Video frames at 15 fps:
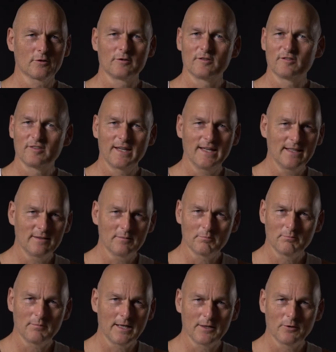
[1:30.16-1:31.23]
contain
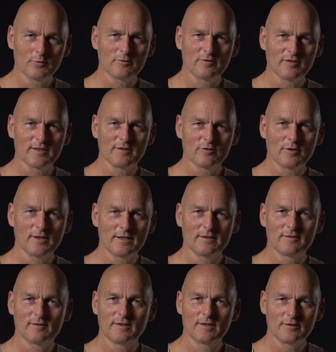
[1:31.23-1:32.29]
my own
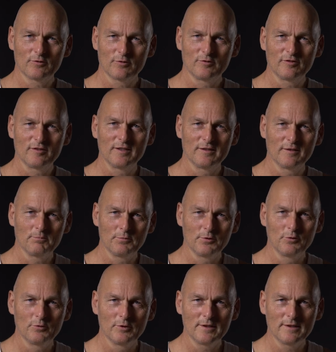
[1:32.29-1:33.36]
sexuality and to see the
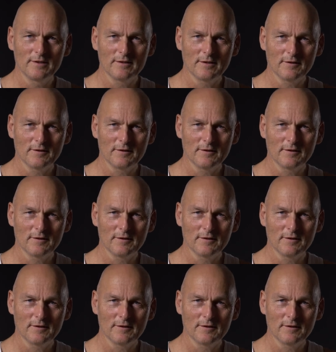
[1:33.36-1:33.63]
beauty